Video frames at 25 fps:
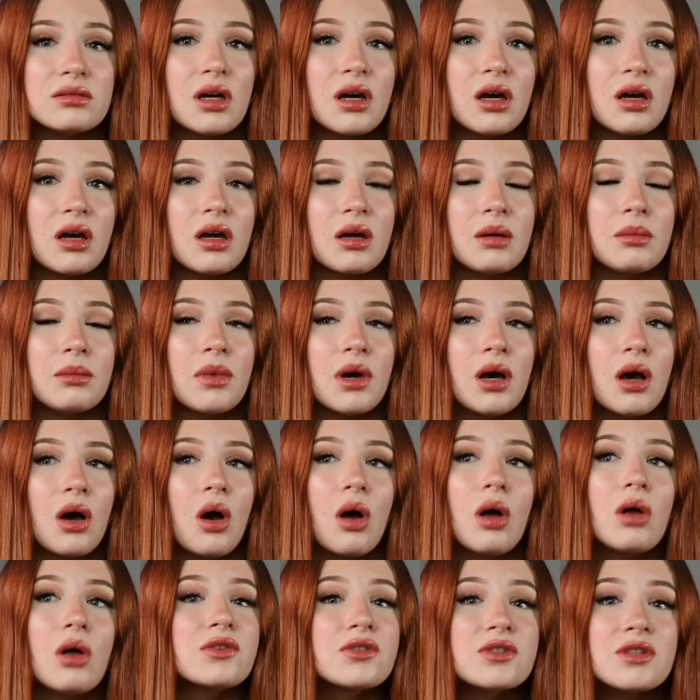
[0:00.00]
Um,
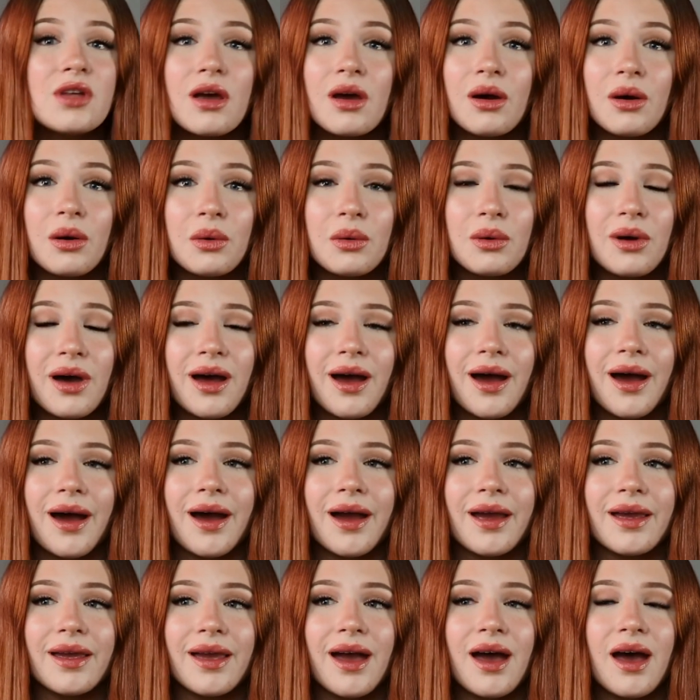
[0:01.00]
also,
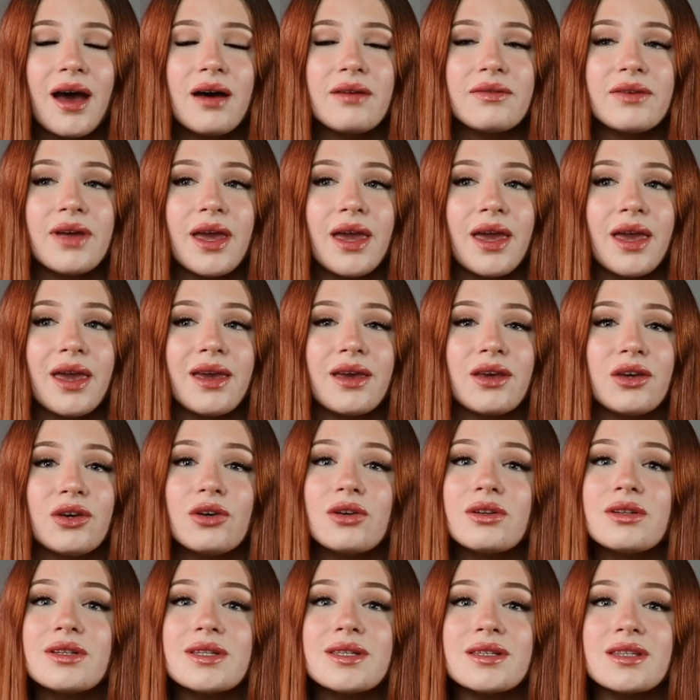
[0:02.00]
I have a
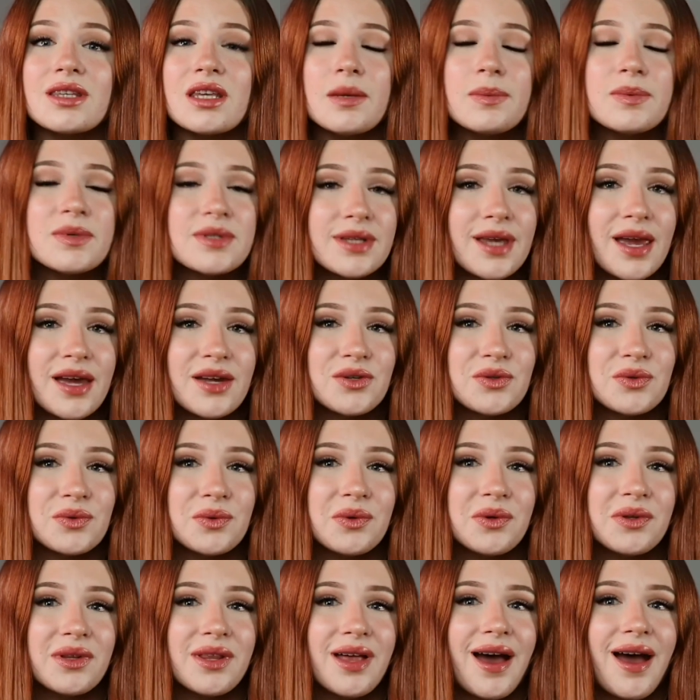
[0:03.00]
good sleep
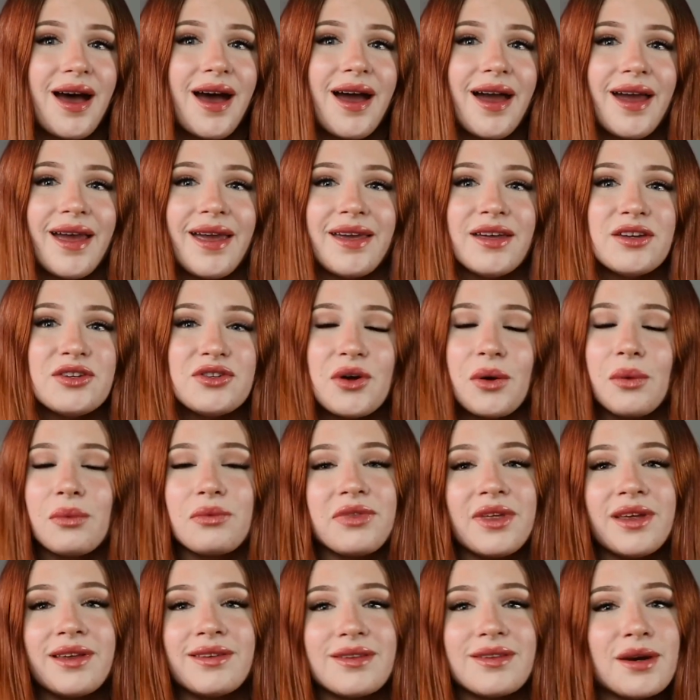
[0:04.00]
schedule. I don't
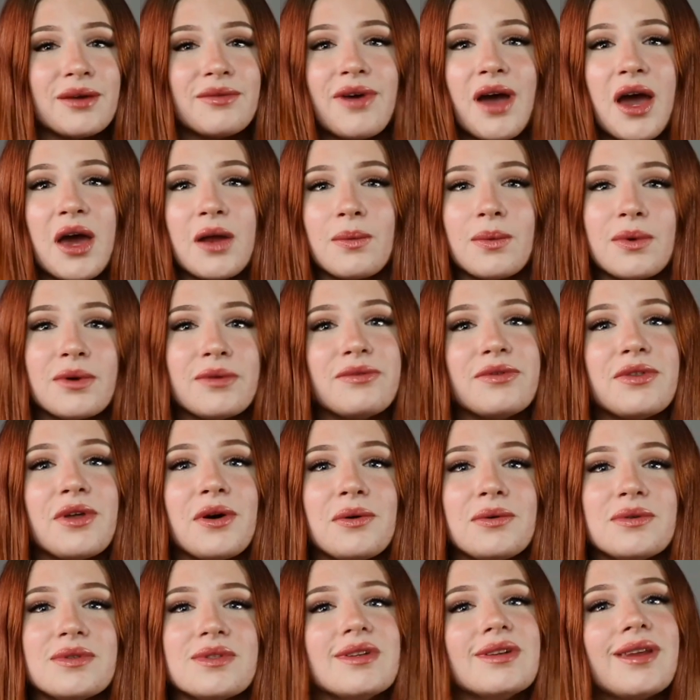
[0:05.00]
think that I've had one of
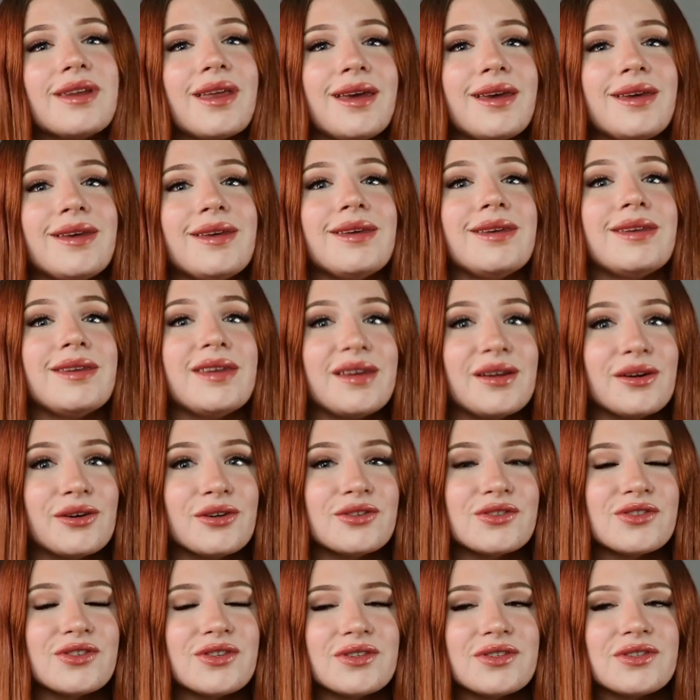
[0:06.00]
those in like
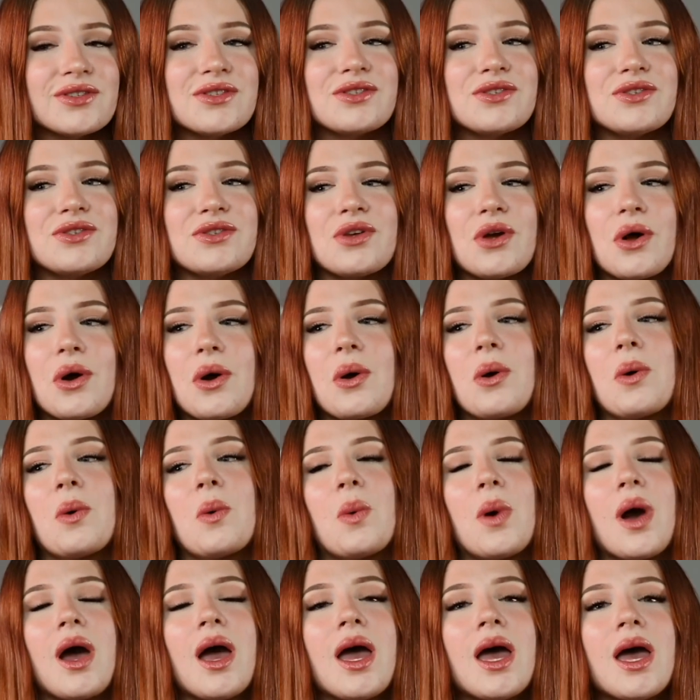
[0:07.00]
years.
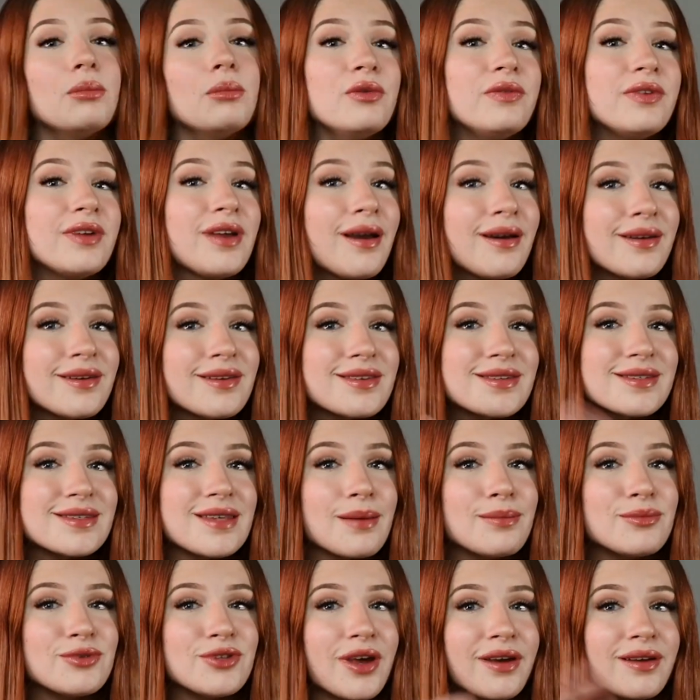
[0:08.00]
So moving on to the
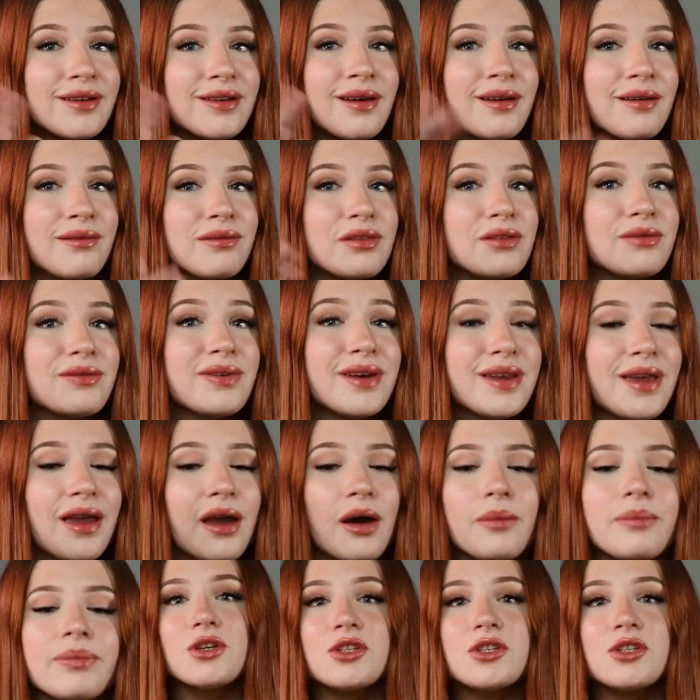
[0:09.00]
subject of the video.